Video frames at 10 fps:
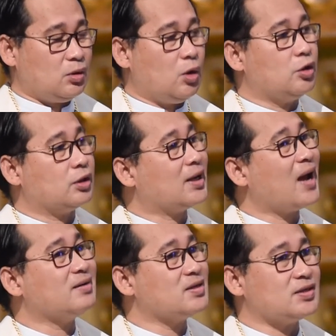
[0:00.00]
or
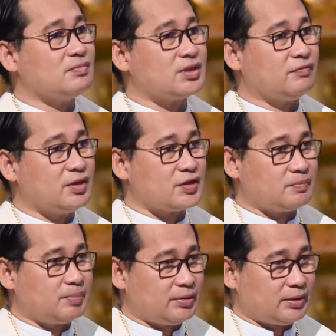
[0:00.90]
charisms of the
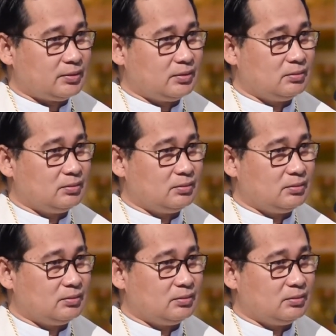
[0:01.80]
Spirit,